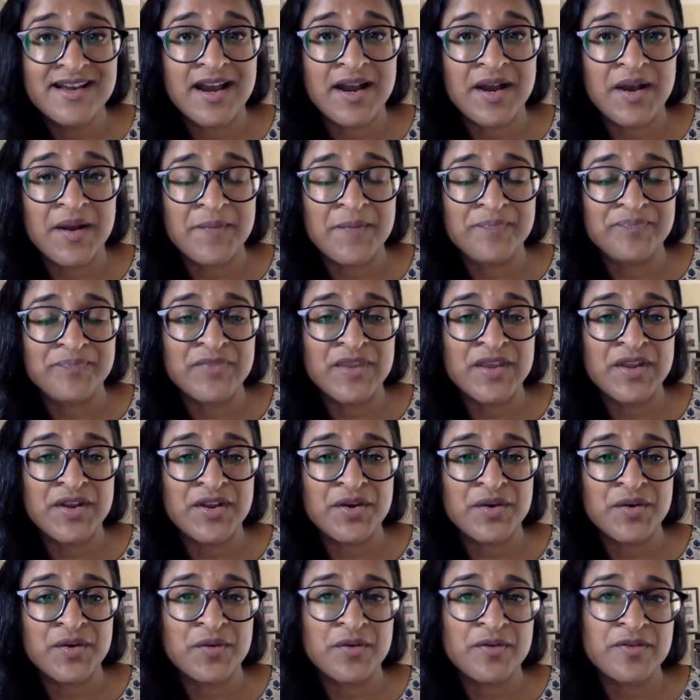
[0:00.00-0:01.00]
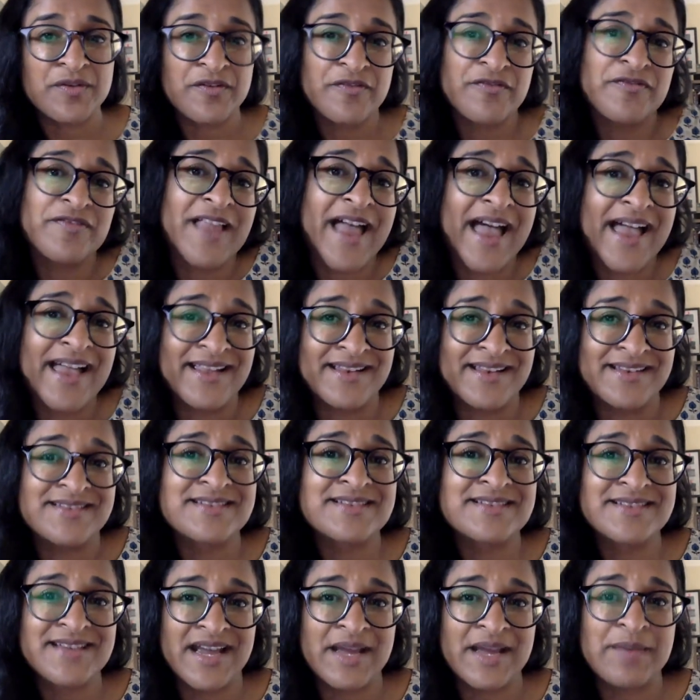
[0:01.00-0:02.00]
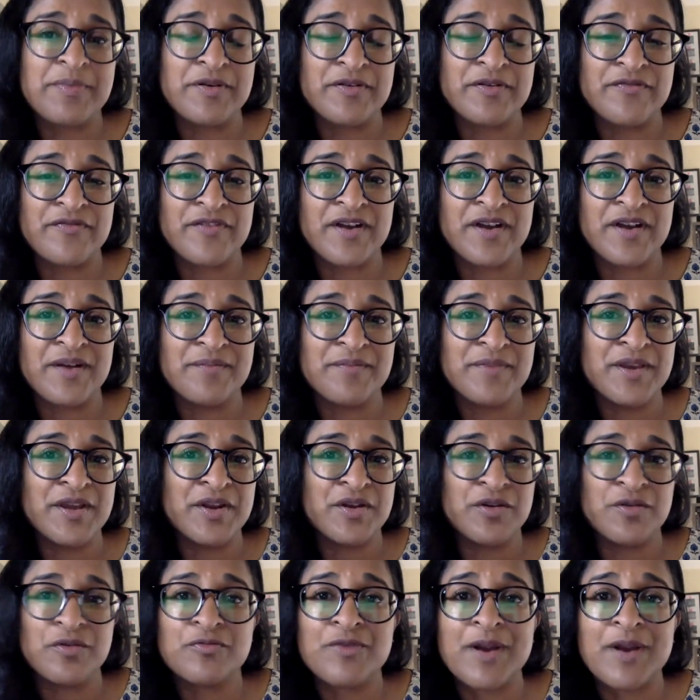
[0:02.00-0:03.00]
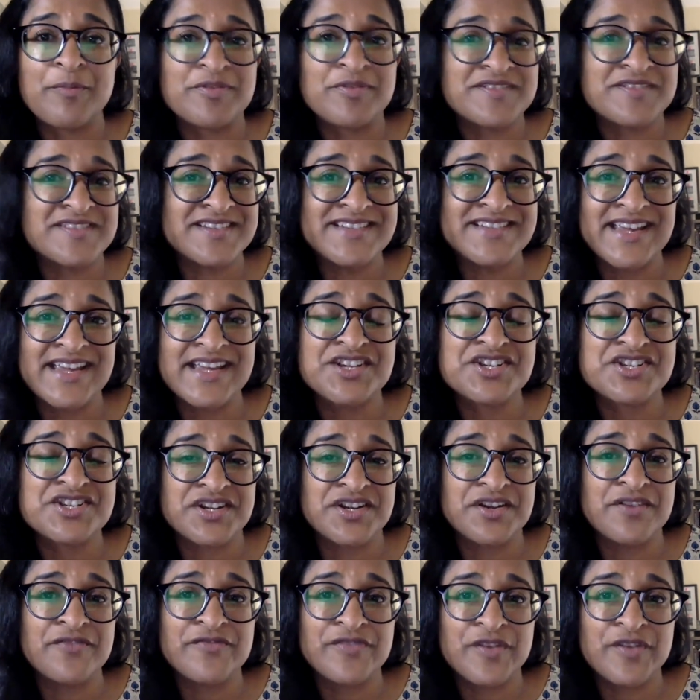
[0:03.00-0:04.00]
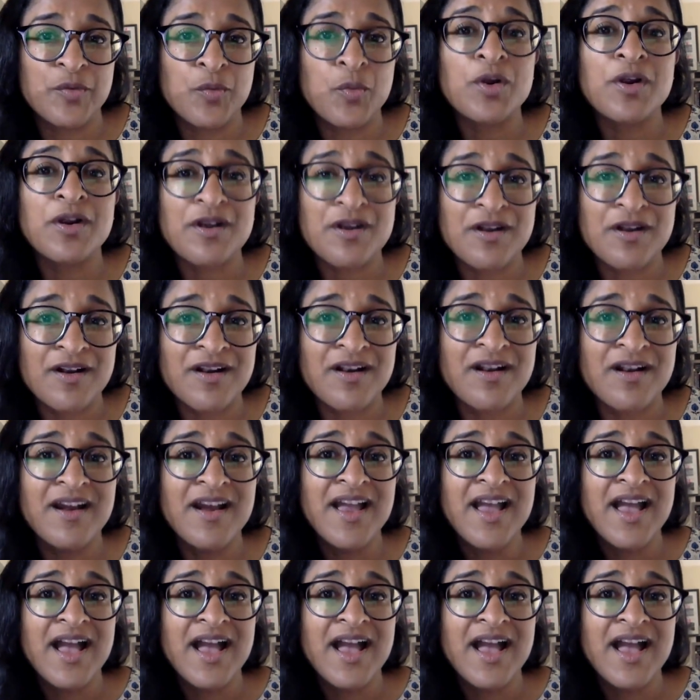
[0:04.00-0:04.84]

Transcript: um, you know, the flattened type of, um, you know, representation of the worker,